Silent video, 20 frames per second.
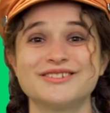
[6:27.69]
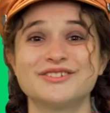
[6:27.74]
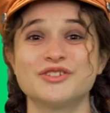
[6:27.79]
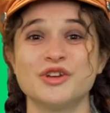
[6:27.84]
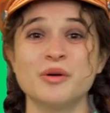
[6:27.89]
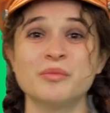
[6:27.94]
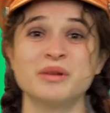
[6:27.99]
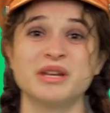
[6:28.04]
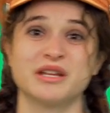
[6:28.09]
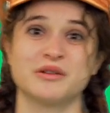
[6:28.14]

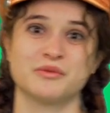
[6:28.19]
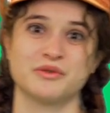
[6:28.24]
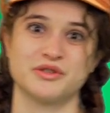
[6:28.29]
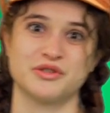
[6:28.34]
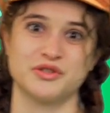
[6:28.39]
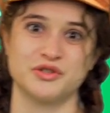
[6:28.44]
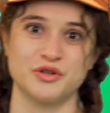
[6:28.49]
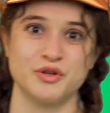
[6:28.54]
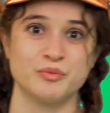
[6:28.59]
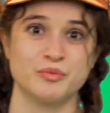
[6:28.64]
Dominic was
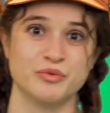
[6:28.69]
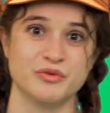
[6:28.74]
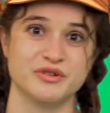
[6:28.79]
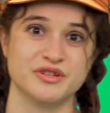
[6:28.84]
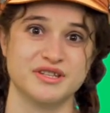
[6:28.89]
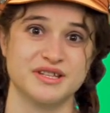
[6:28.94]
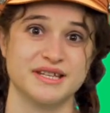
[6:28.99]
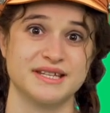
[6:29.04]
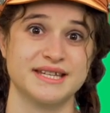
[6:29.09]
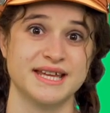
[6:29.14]
soon brought
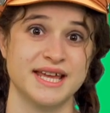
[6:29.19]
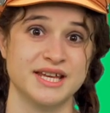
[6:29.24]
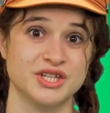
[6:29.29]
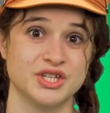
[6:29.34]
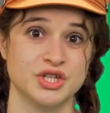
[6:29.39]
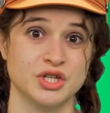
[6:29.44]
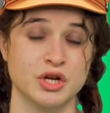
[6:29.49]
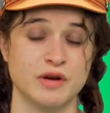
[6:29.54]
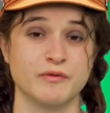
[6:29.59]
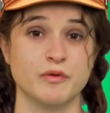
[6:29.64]
to the
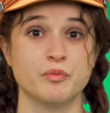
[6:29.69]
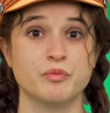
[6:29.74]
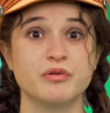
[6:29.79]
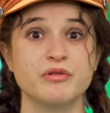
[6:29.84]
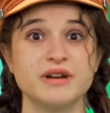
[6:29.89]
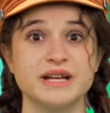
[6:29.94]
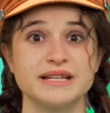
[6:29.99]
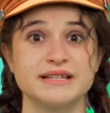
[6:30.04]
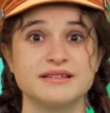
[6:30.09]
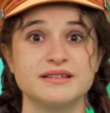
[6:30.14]
attention of a
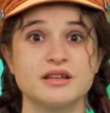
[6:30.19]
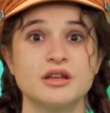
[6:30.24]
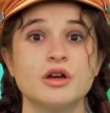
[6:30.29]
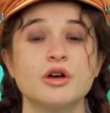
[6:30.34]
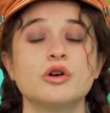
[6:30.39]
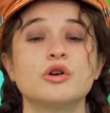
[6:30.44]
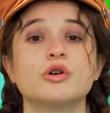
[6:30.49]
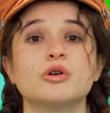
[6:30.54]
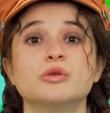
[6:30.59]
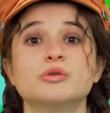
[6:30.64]
priest
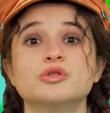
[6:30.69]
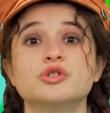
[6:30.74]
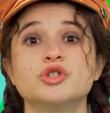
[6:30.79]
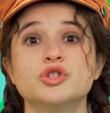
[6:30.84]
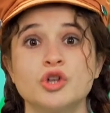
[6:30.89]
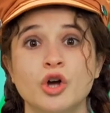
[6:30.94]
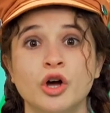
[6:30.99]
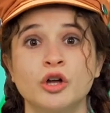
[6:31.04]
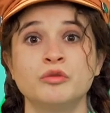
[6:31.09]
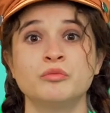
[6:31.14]
called
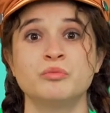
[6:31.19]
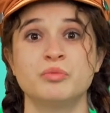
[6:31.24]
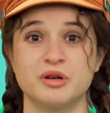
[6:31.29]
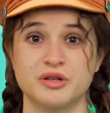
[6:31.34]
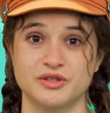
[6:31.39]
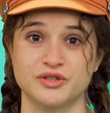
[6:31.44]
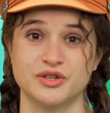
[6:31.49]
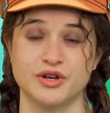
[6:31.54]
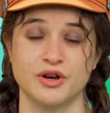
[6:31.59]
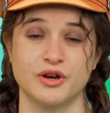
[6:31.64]
John
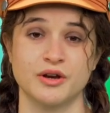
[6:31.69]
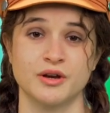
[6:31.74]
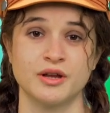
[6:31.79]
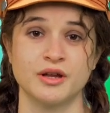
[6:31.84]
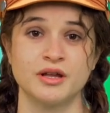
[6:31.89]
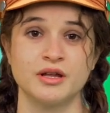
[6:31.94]
Bosco,